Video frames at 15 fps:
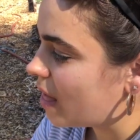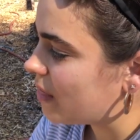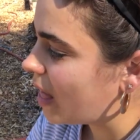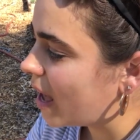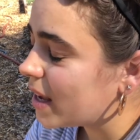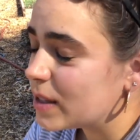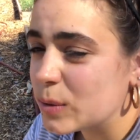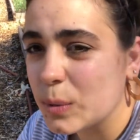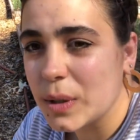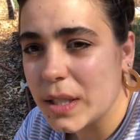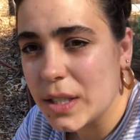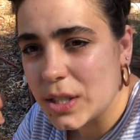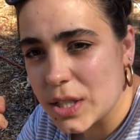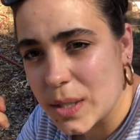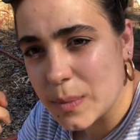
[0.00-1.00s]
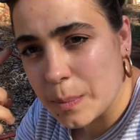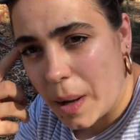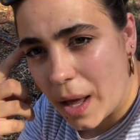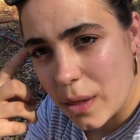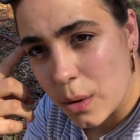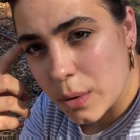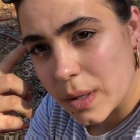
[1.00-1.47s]
And that is really just
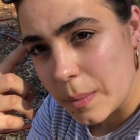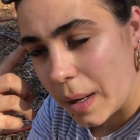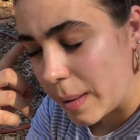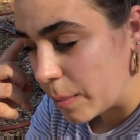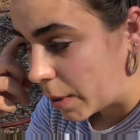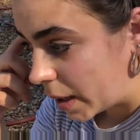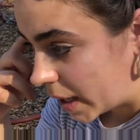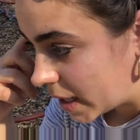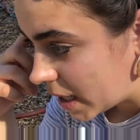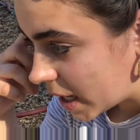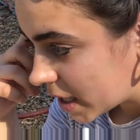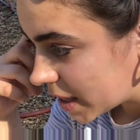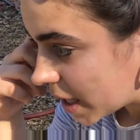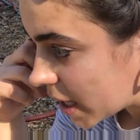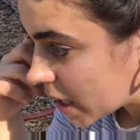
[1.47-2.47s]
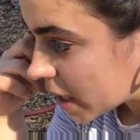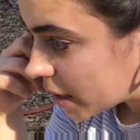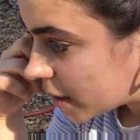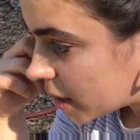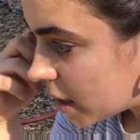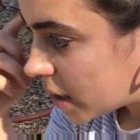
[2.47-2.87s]
bothering my brain, I think.